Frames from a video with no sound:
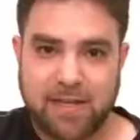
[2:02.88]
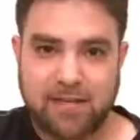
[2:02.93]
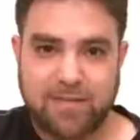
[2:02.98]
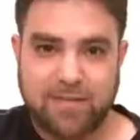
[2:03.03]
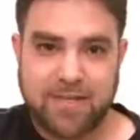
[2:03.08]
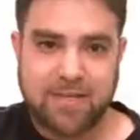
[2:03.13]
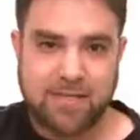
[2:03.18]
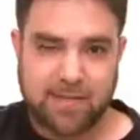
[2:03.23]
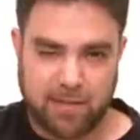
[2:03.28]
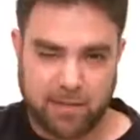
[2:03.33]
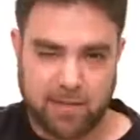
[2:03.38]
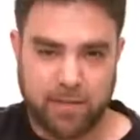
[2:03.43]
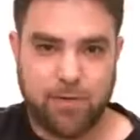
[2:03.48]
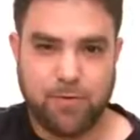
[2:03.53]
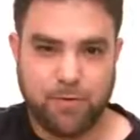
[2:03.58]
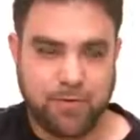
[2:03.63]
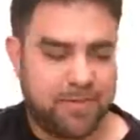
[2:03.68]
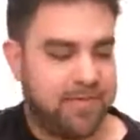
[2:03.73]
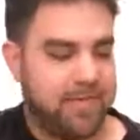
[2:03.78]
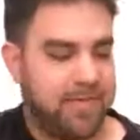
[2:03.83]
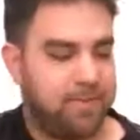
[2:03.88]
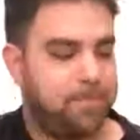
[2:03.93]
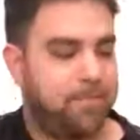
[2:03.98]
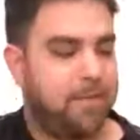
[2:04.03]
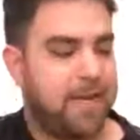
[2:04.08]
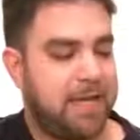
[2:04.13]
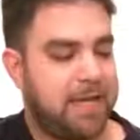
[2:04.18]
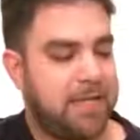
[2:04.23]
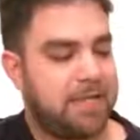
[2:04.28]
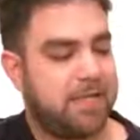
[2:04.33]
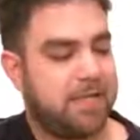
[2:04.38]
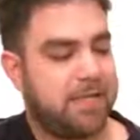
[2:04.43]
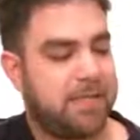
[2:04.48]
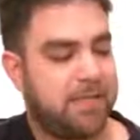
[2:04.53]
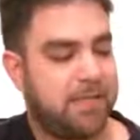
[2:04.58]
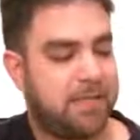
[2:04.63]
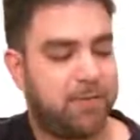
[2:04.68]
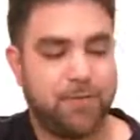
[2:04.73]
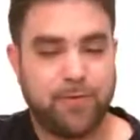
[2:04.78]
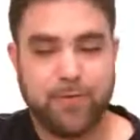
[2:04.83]
gives us a low D bass,
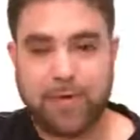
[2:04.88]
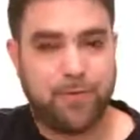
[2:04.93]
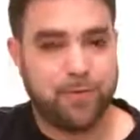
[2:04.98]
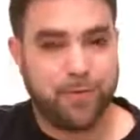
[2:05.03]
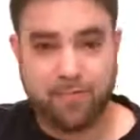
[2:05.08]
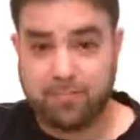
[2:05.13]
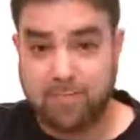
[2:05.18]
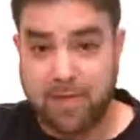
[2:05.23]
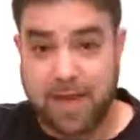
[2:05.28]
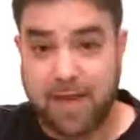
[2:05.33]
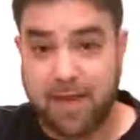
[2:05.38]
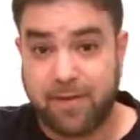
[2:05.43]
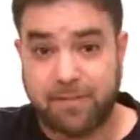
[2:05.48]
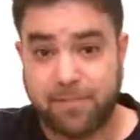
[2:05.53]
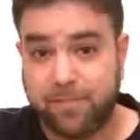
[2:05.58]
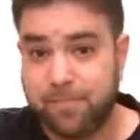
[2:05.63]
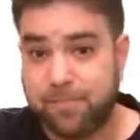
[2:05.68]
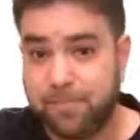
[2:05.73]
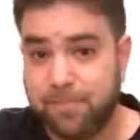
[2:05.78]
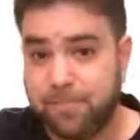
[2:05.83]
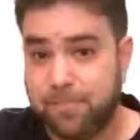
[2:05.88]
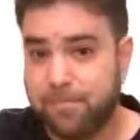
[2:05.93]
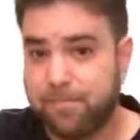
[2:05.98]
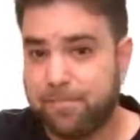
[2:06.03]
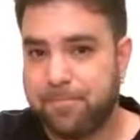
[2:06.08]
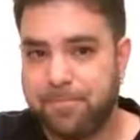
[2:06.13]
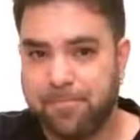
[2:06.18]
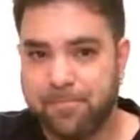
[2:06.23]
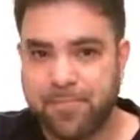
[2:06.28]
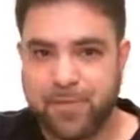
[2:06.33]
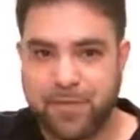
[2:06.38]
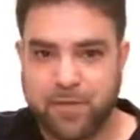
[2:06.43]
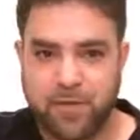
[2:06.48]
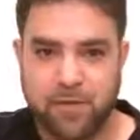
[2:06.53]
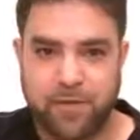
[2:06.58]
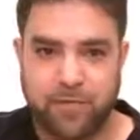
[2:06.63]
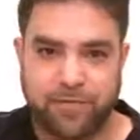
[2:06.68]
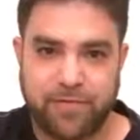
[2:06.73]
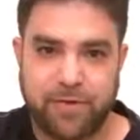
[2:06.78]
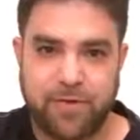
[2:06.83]
so you have,
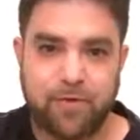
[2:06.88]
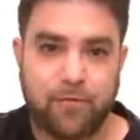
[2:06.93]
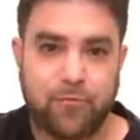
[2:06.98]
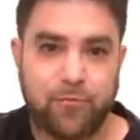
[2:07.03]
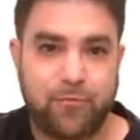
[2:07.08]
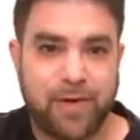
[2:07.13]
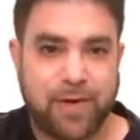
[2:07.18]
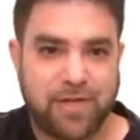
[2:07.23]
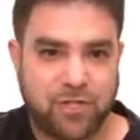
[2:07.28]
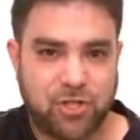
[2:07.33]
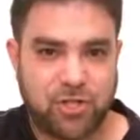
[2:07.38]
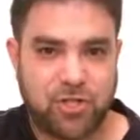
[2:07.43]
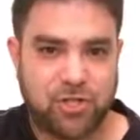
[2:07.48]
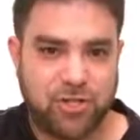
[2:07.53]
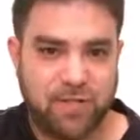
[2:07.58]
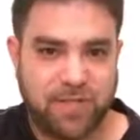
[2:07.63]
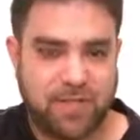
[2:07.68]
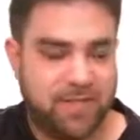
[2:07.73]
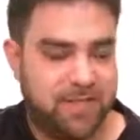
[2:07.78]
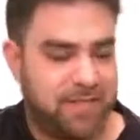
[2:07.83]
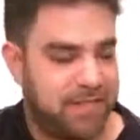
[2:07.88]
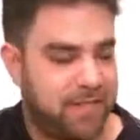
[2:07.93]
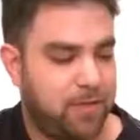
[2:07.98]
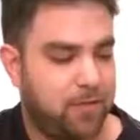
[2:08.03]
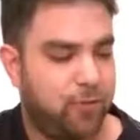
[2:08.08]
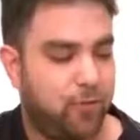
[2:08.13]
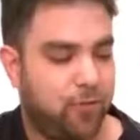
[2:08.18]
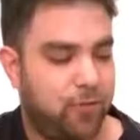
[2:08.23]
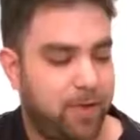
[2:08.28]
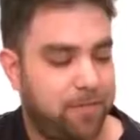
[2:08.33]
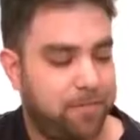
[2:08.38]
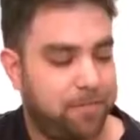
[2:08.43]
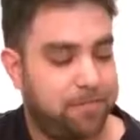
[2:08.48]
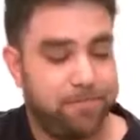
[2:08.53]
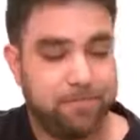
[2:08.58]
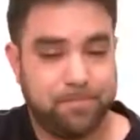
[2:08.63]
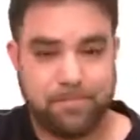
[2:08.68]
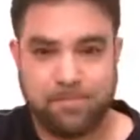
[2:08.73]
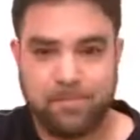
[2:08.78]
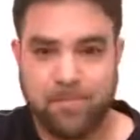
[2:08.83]
a very rich D chord,
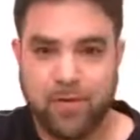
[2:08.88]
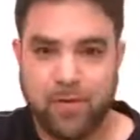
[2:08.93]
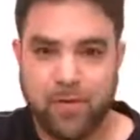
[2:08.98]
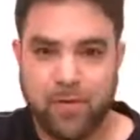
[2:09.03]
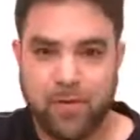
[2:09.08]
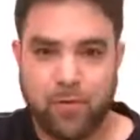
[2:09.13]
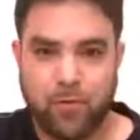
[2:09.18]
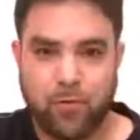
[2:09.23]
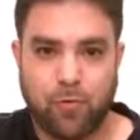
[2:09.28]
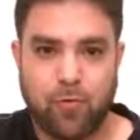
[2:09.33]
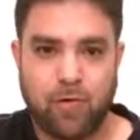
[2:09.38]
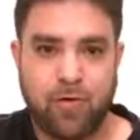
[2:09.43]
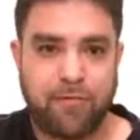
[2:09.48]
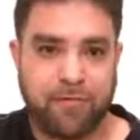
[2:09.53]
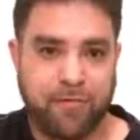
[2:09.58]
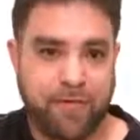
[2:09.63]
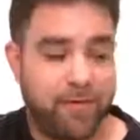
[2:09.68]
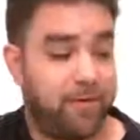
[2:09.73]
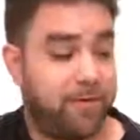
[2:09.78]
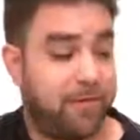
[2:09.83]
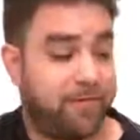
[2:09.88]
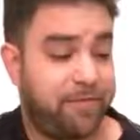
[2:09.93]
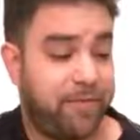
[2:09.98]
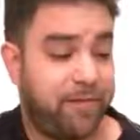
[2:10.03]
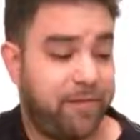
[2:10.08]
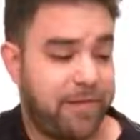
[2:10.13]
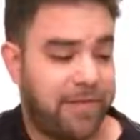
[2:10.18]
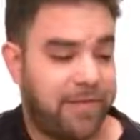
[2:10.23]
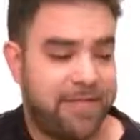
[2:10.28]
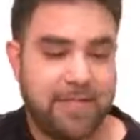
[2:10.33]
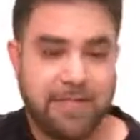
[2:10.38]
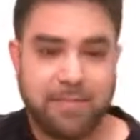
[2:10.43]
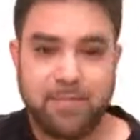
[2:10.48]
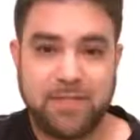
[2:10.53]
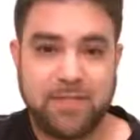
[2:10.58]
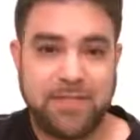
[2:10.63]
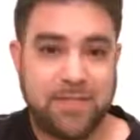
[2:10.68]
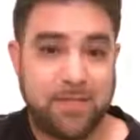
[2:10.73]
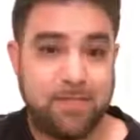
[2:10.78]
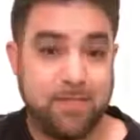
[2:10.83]
or a very deep
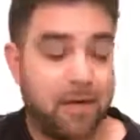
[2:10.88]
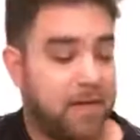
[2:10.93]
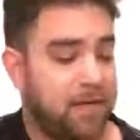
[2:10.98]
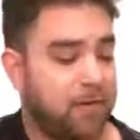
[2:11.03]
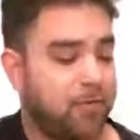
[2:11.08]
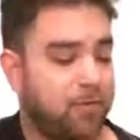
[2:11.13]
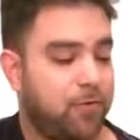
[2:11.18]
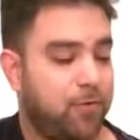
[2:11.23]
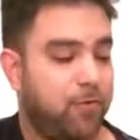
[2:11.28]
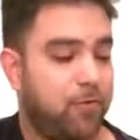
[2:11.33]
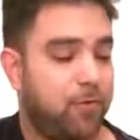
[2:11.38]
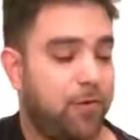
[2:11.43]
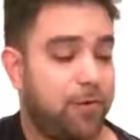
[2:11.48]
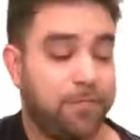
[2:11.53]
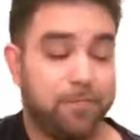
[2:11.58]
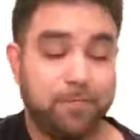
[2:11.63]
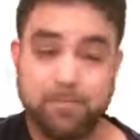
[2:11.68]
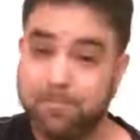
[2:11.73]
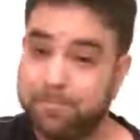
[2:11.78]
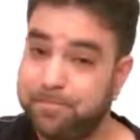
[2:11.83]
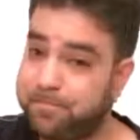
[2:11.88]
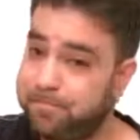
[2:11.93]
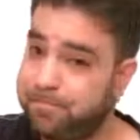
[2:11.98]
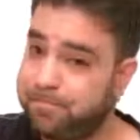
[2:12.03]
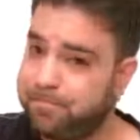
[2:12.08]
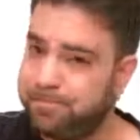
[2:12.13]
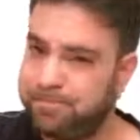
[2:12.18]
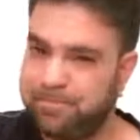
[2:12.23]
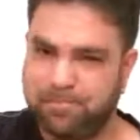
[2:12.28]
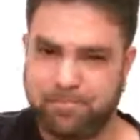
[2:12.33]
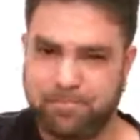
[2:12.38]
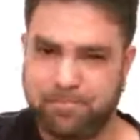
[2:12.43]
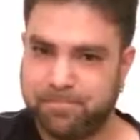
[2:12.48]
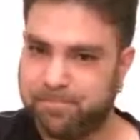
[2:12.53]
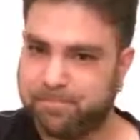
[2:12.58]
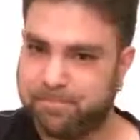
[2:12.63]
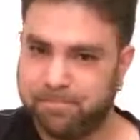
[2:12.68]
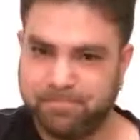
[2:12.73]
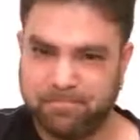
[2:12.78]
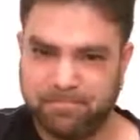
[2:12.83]
D minor chord.
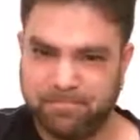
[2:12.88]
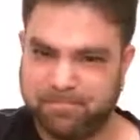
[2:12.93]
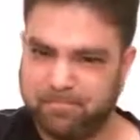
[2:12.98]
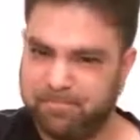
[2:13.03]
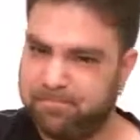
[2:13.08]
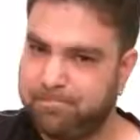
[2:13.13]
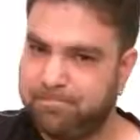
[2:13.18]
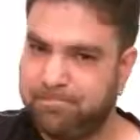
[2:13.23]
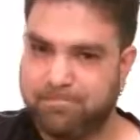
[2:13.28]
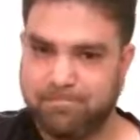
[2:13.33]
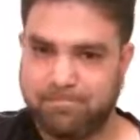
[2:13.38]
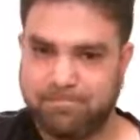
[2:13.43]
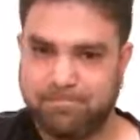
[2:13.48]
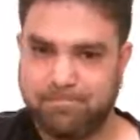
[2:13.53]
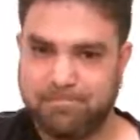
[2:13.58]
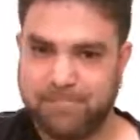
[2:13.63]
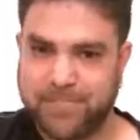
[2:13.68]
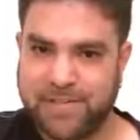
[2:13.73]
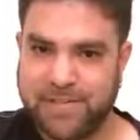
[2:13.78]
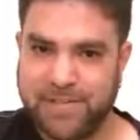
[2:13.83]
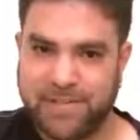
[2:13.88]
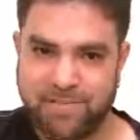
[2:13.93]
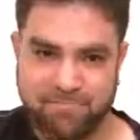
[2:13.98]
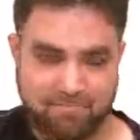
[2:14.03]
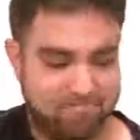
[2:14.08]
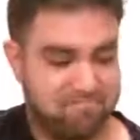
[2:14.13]
Okay,